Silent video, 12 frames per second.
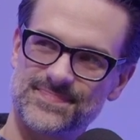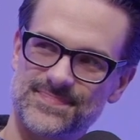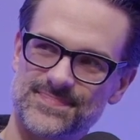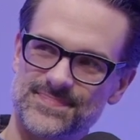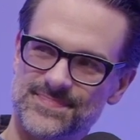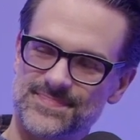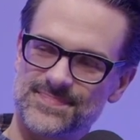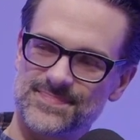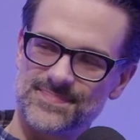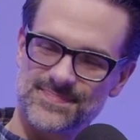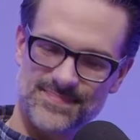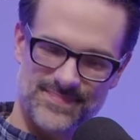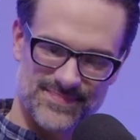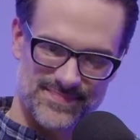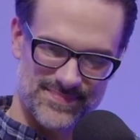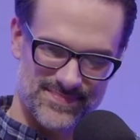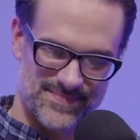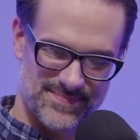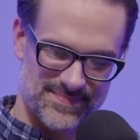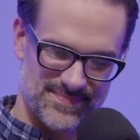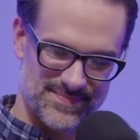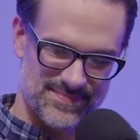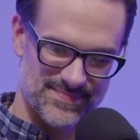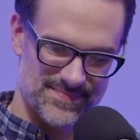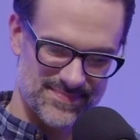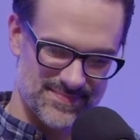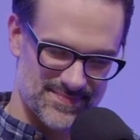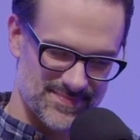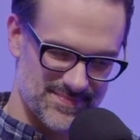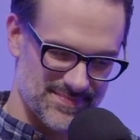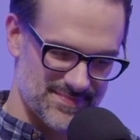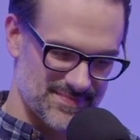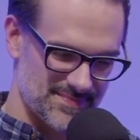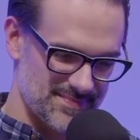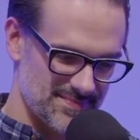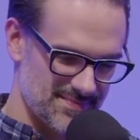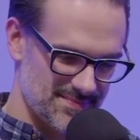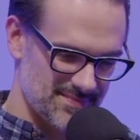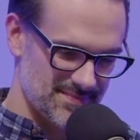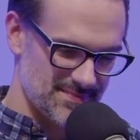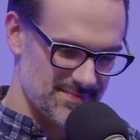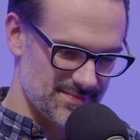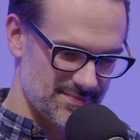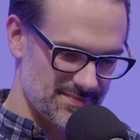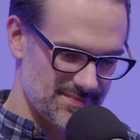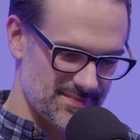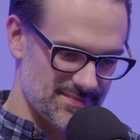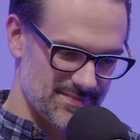No words are spoken by the person on screen.